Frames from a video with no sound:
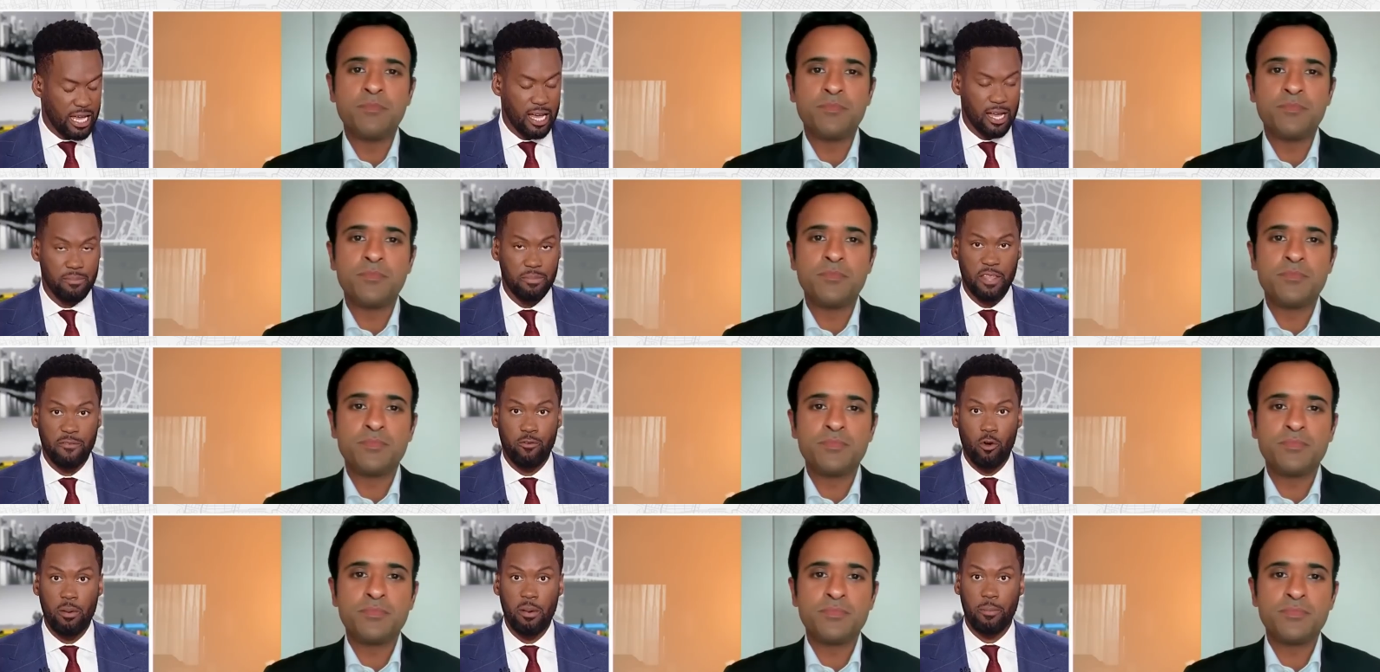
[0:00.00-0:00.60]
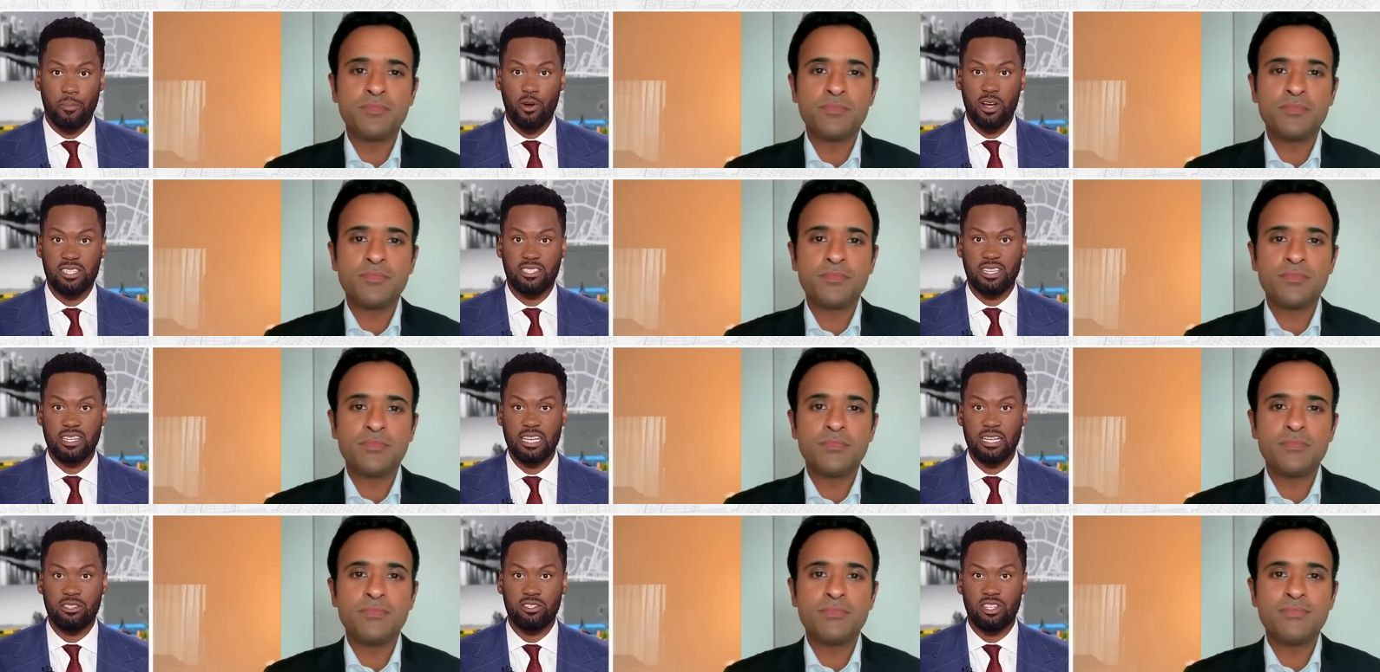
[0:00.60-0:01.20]
Speaker 1: uh, the former
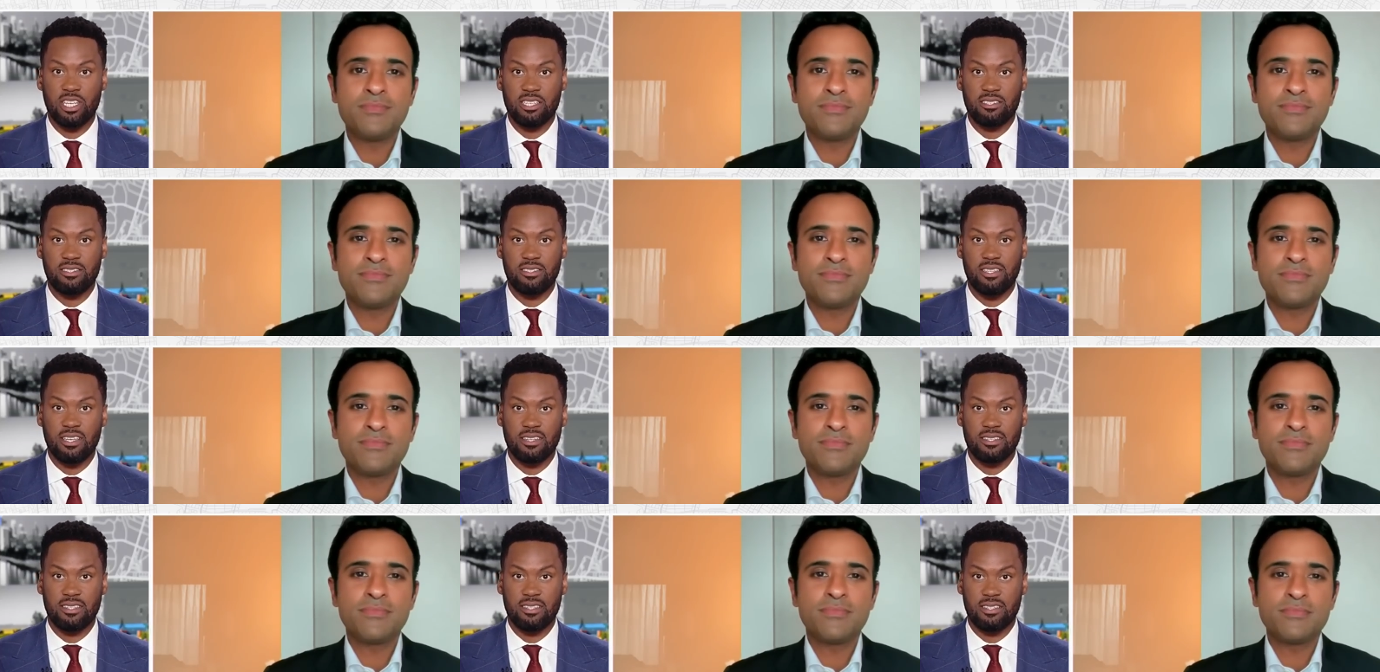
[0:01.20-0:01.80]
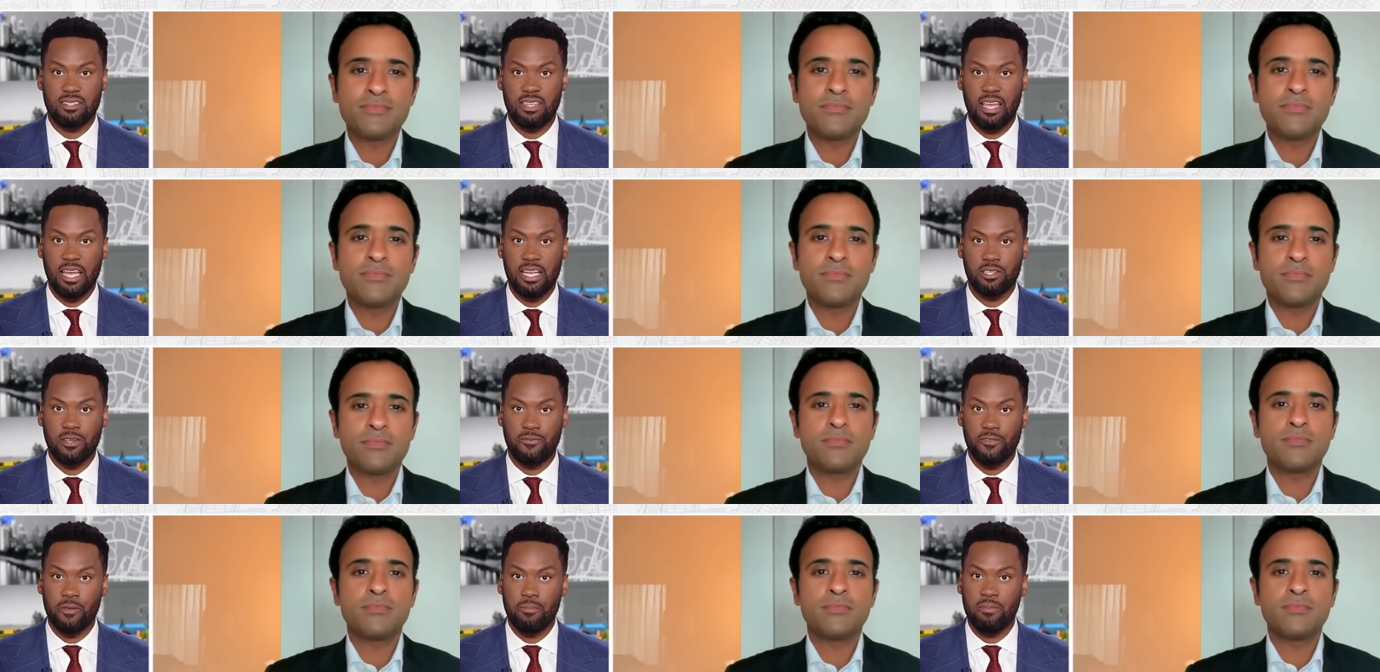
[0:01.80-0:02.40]
president just took the stage a
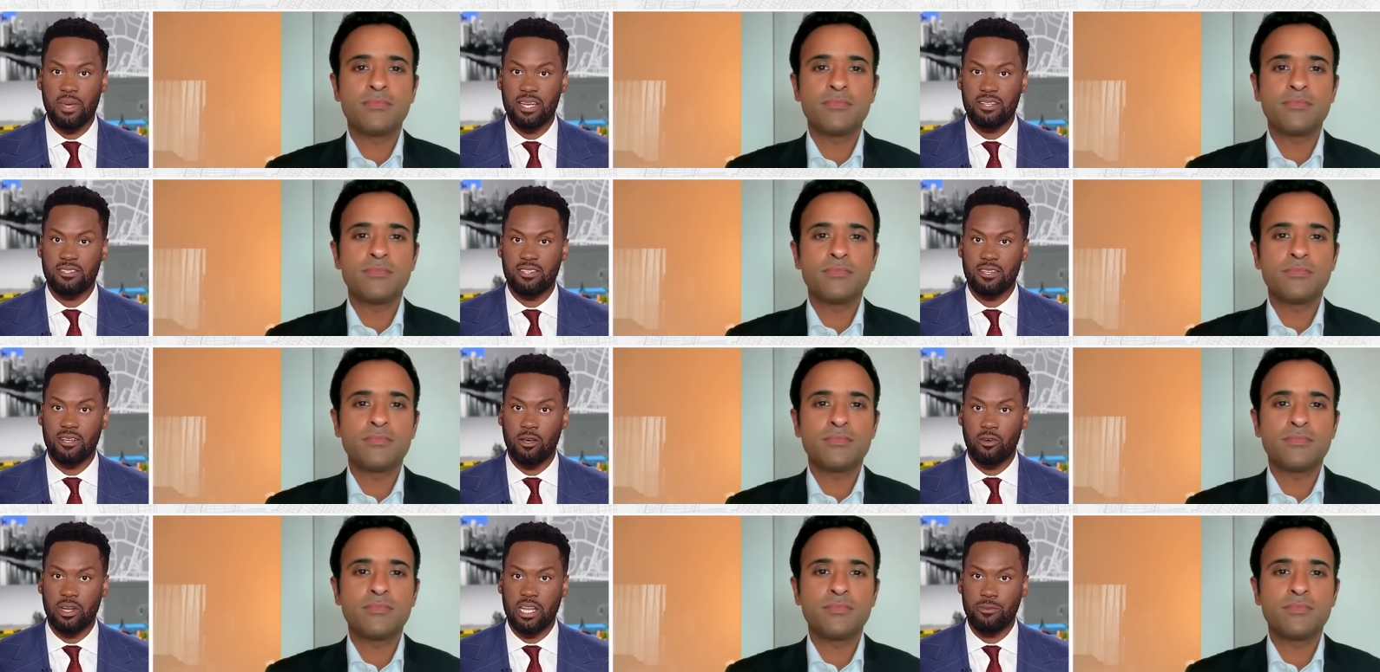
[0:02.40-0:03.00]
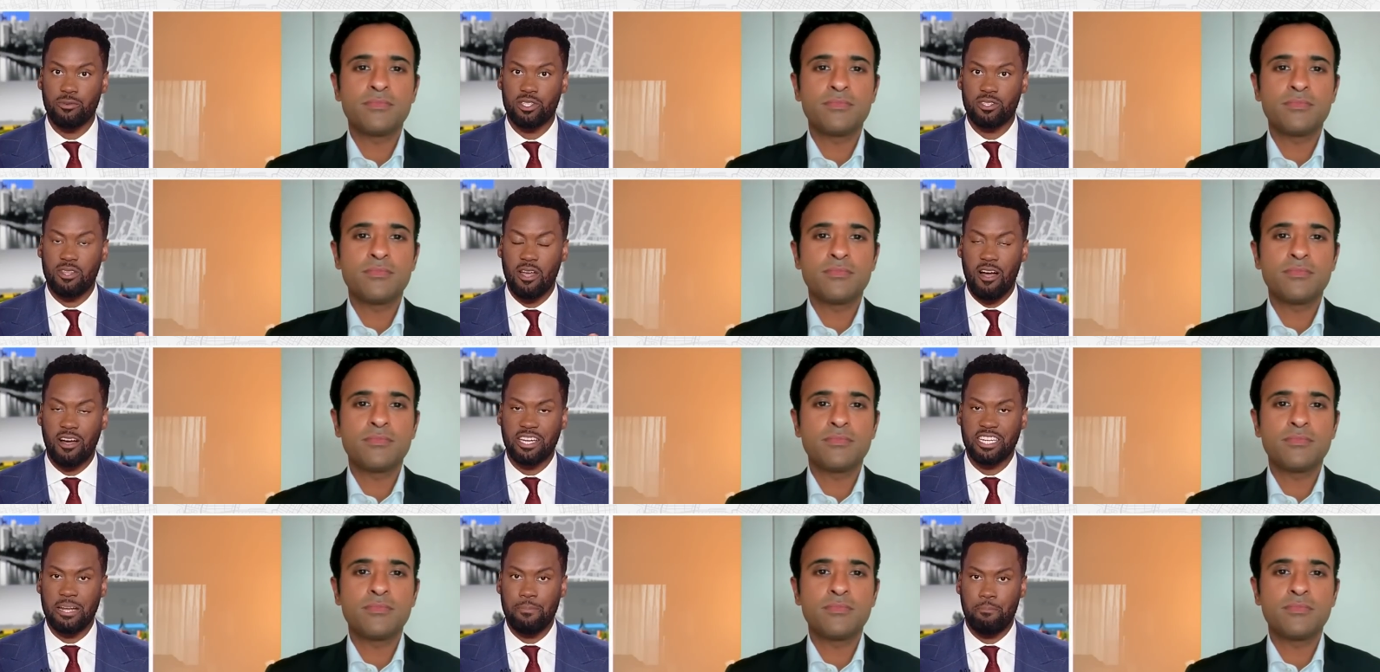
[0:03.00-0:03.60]
few minutes ago and he was
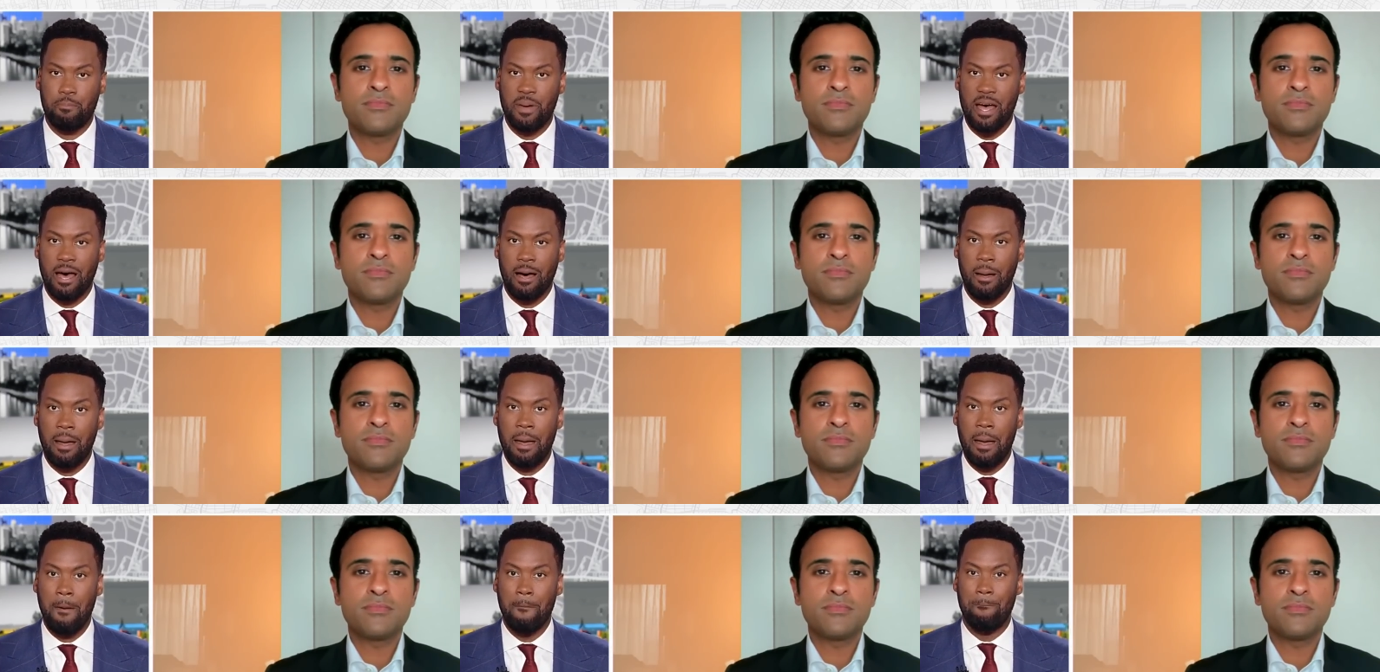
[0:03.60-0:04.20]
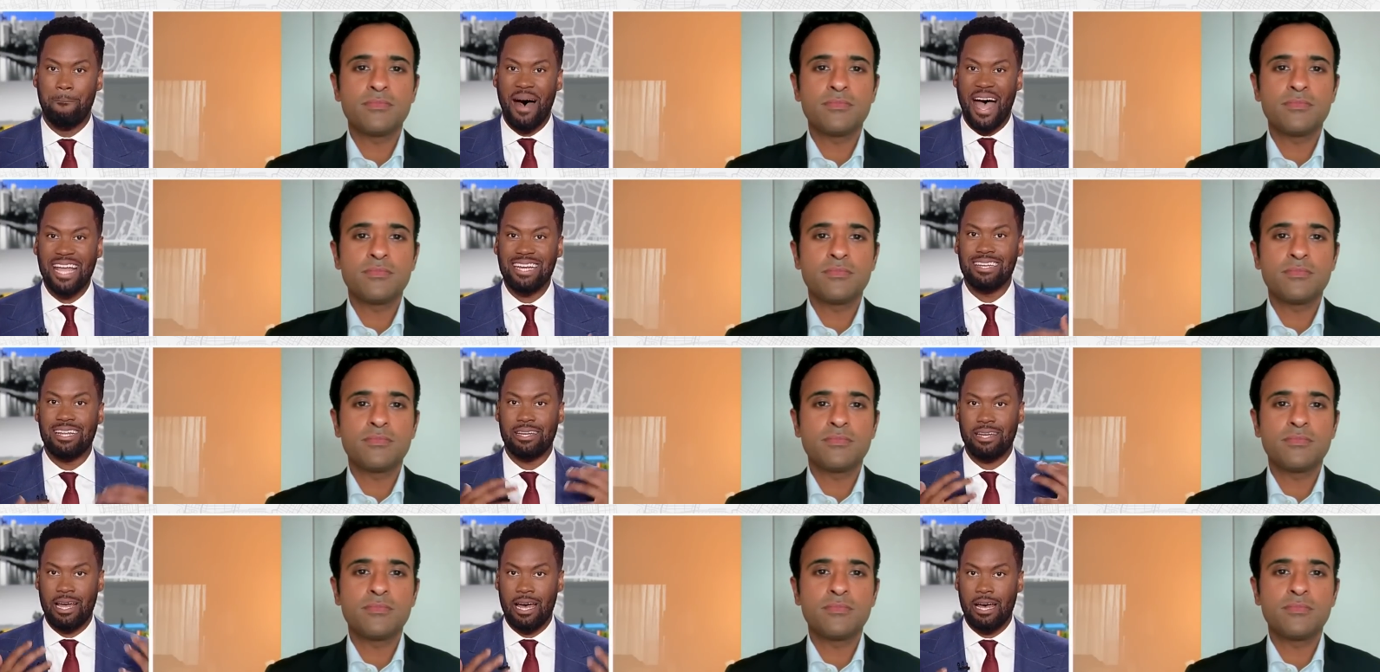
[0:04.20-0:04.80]
talking about
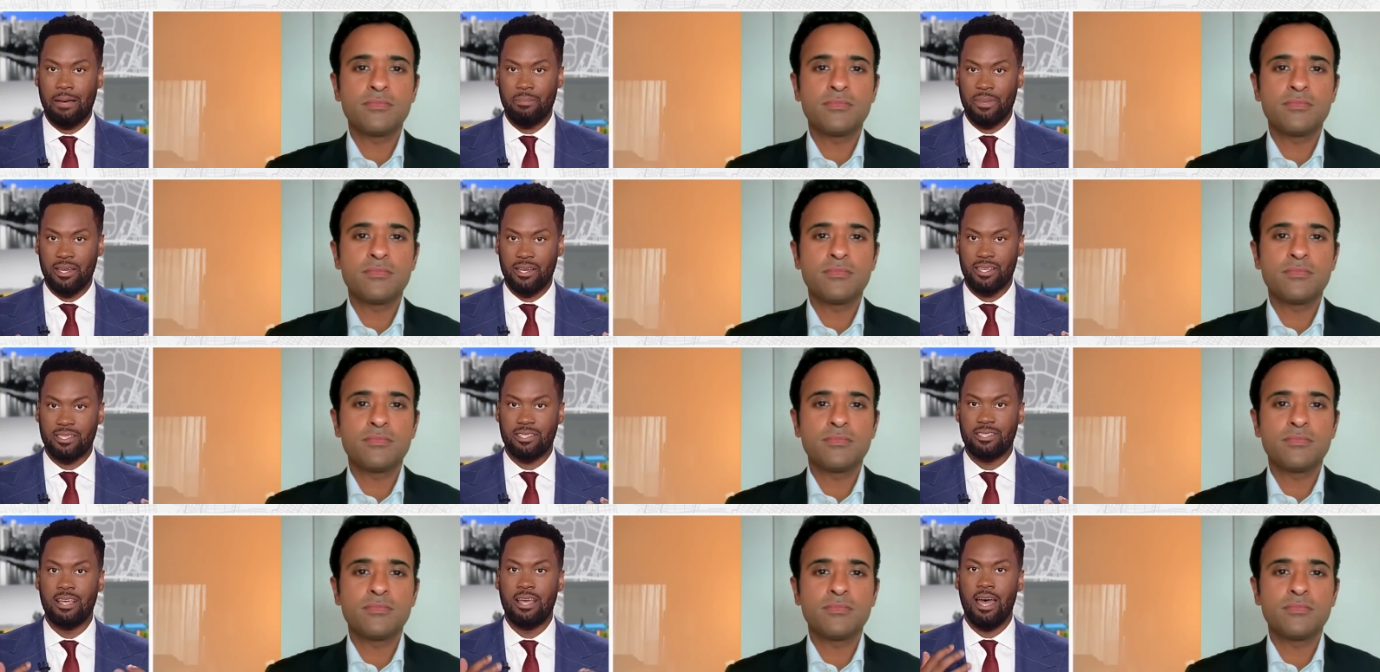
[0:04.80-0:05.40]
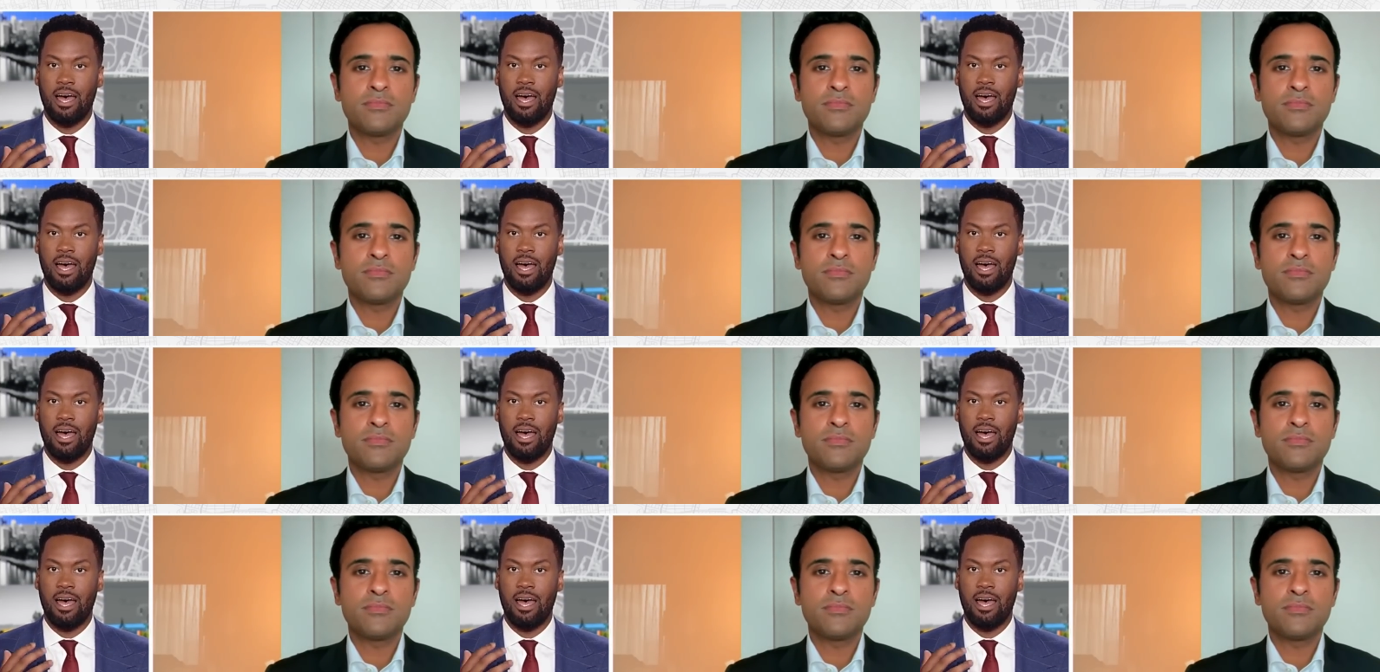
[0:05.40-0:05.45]
Bidenomics.